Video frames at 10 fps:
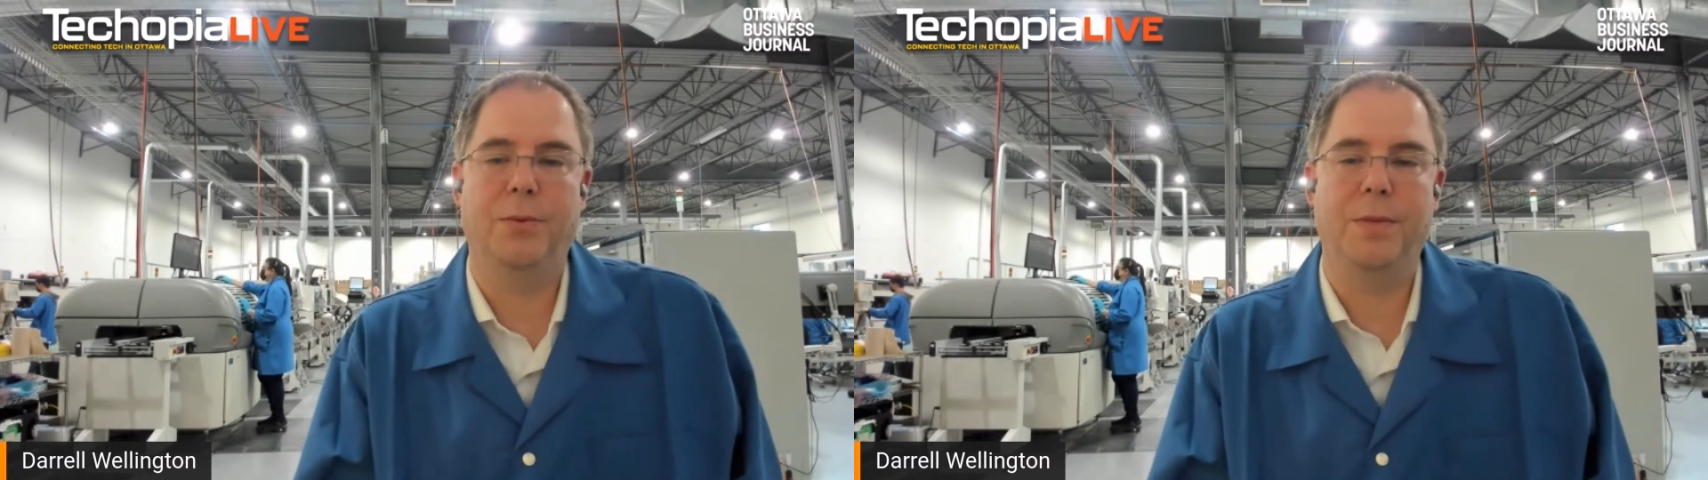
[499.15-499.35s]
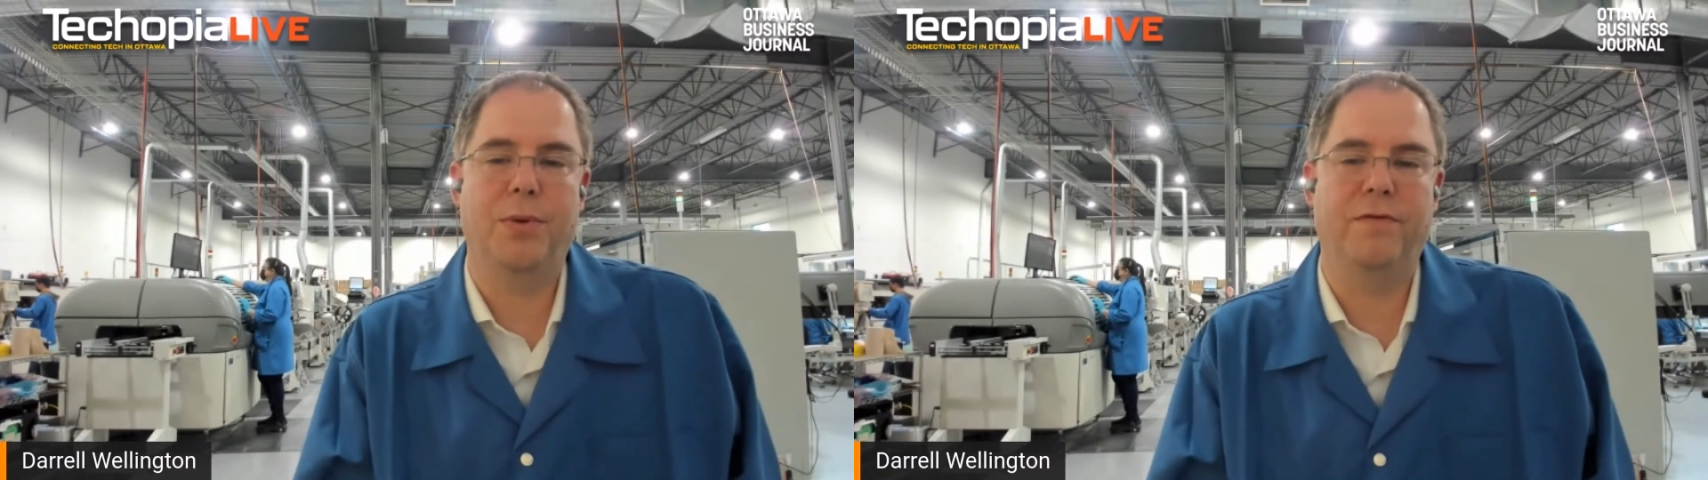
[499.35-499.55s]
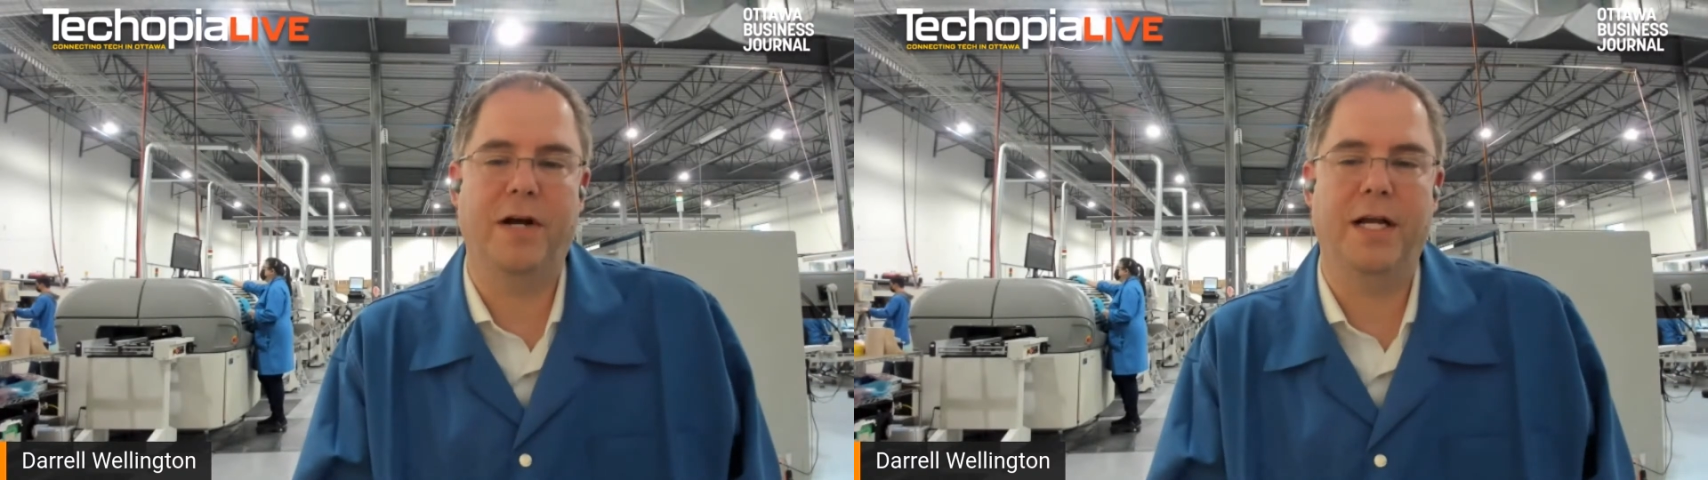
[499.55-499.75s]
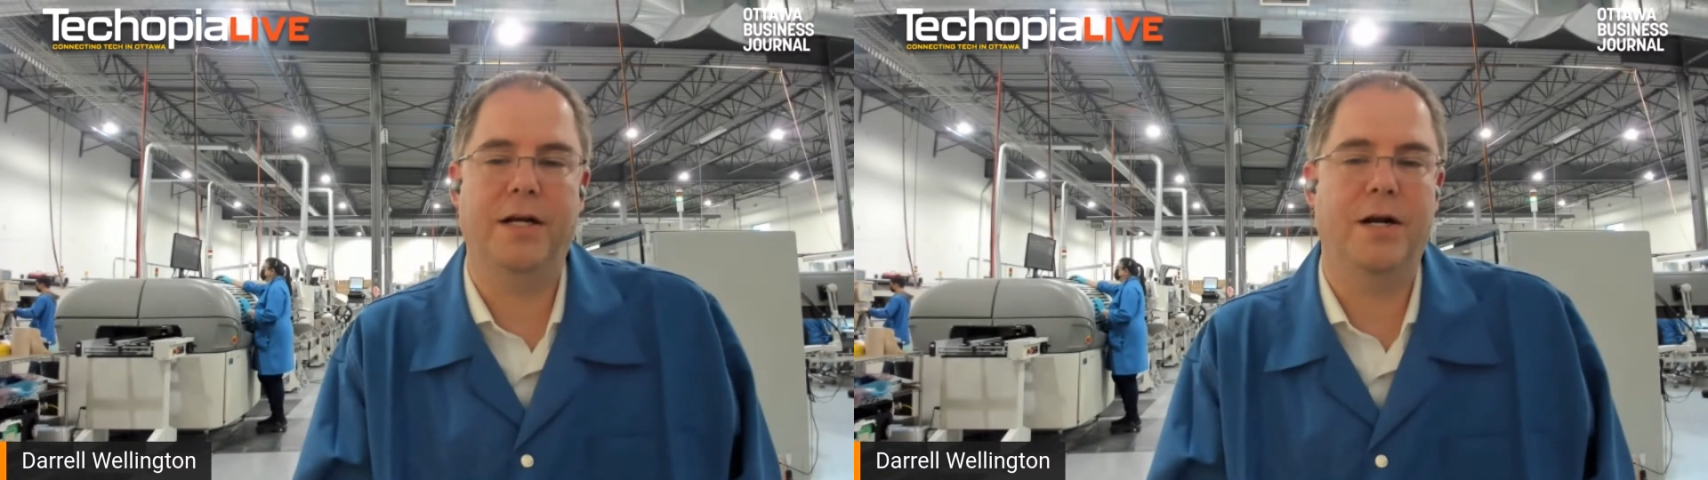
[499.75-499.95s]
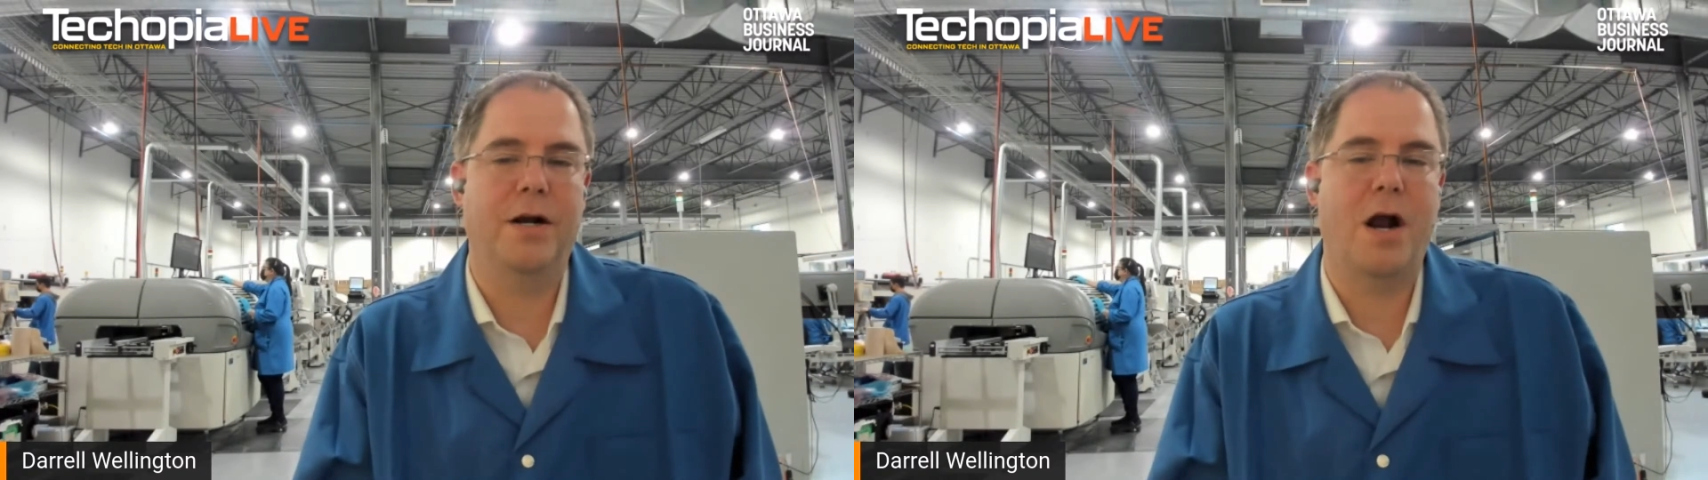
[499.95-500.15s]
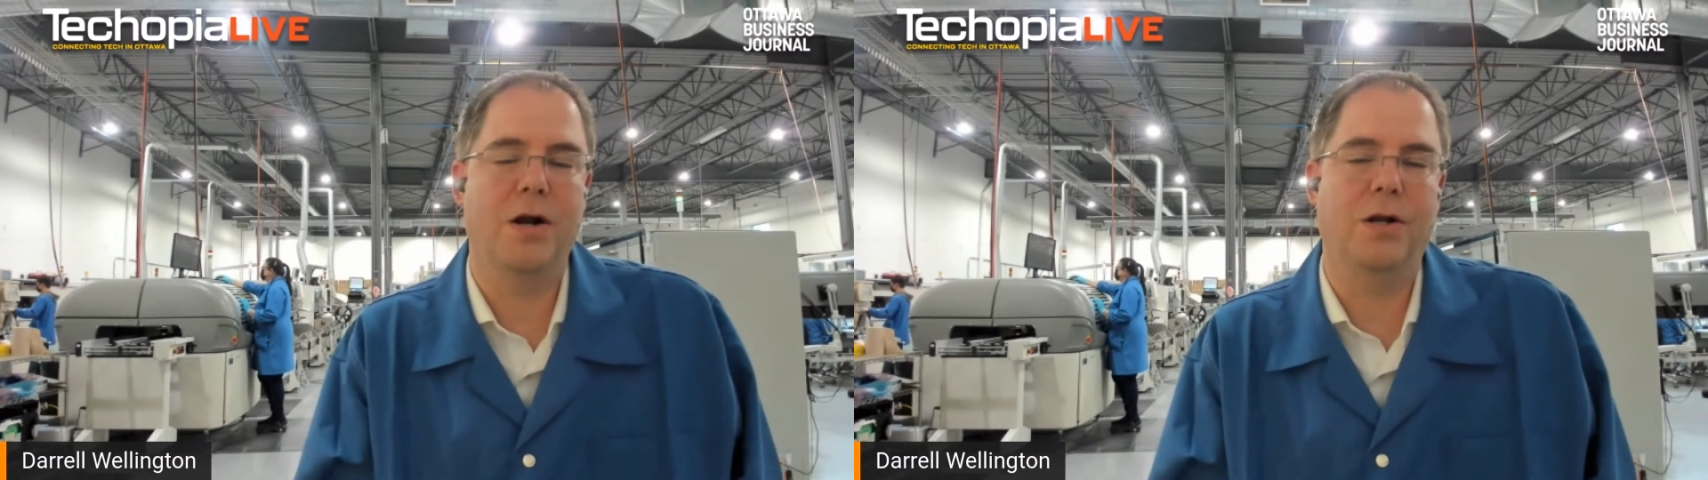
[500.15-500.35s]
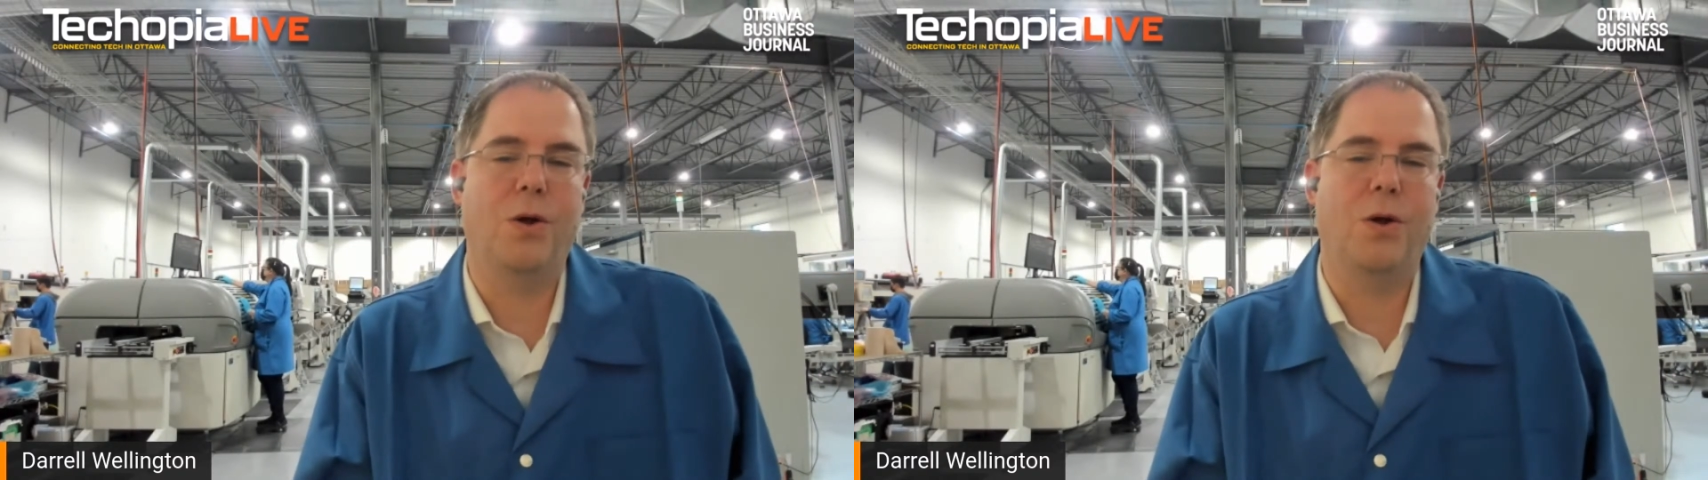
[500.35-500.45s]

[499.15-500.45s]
We provide our